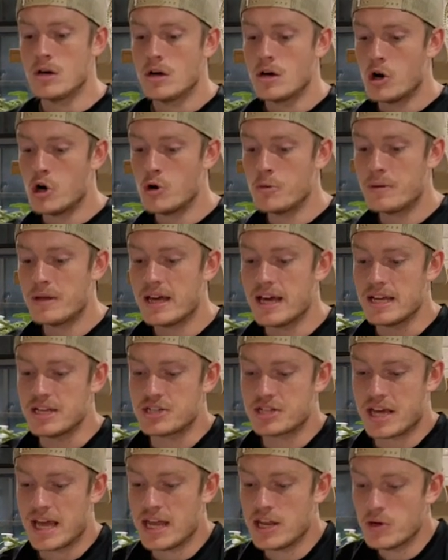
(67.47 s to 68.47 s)

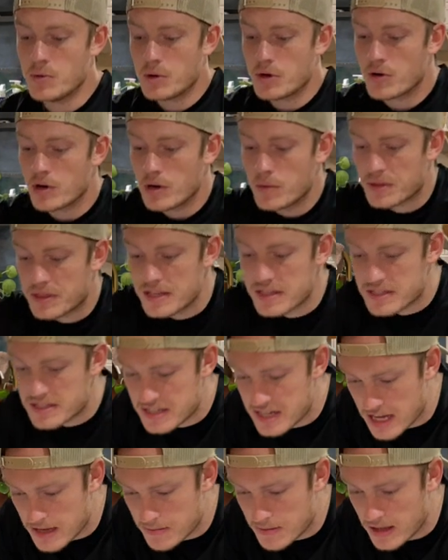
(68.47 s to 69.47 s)
OVH, can you agree with this
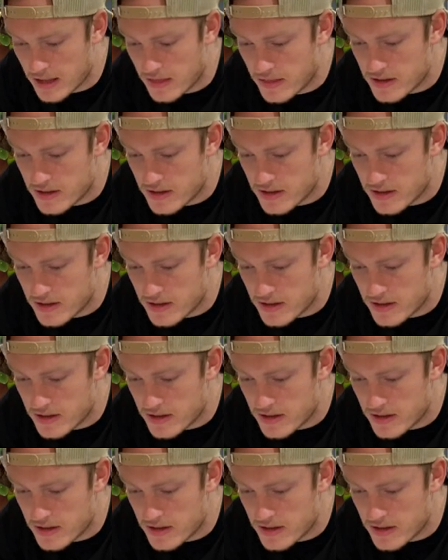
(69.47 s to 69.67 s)
statement?